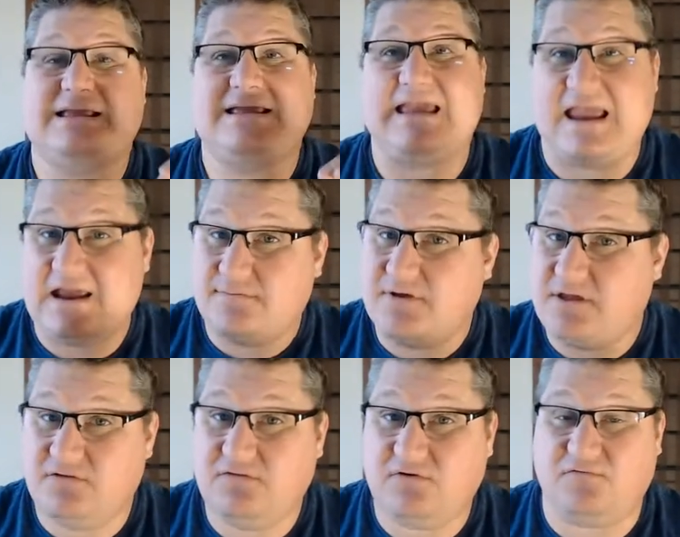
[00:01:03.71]
can be
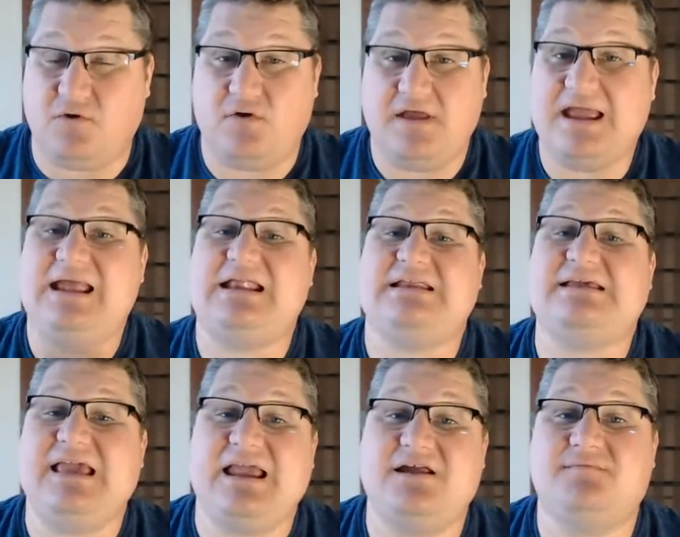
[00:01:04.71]
useful and
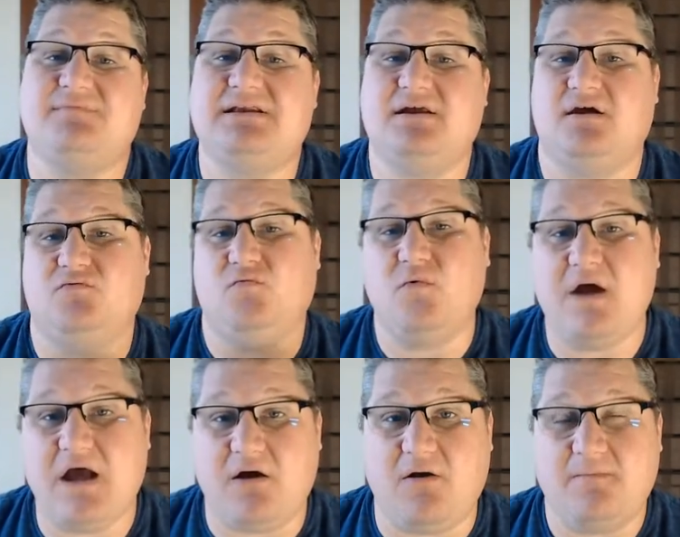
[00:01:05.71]
can be done
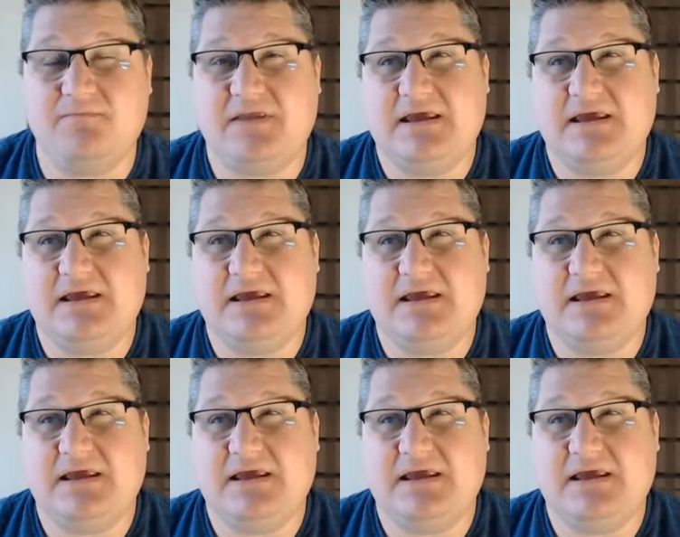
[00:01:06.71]
well.